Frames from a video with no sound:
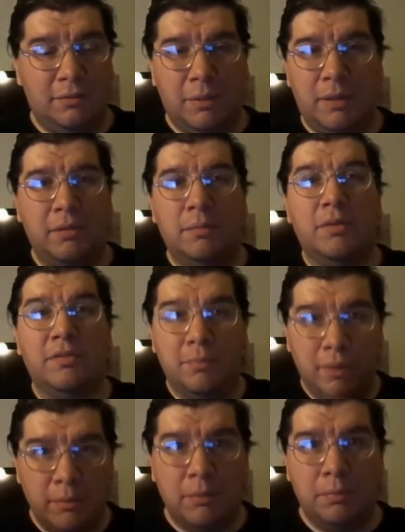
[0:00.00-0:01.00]
that's probably the
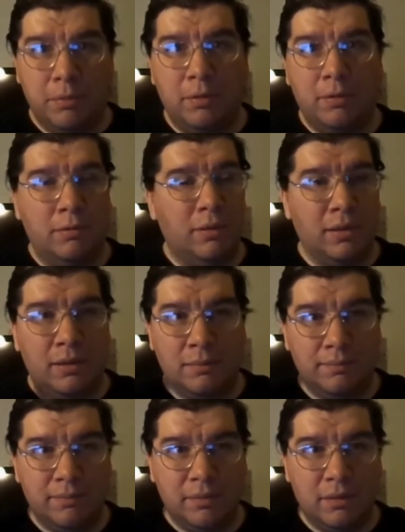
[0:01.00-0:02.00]
most memorable
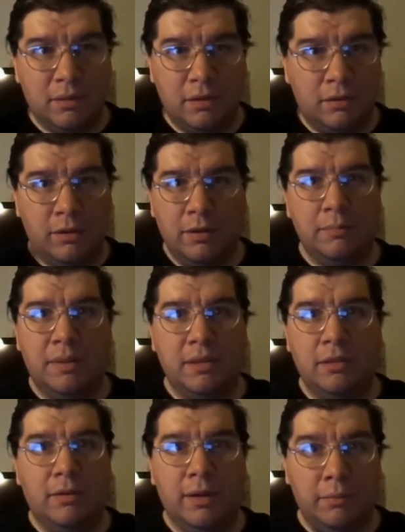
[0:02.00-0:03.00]
uh, alarm
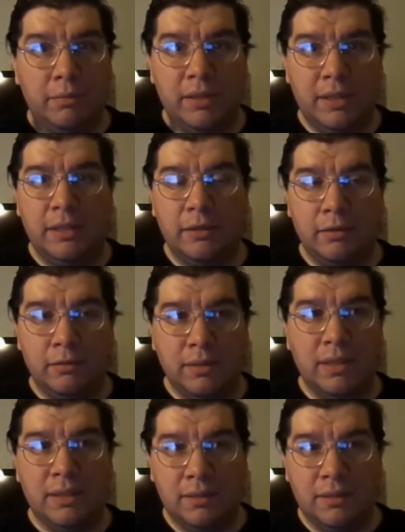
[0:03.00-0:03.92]
that you'll ever hear.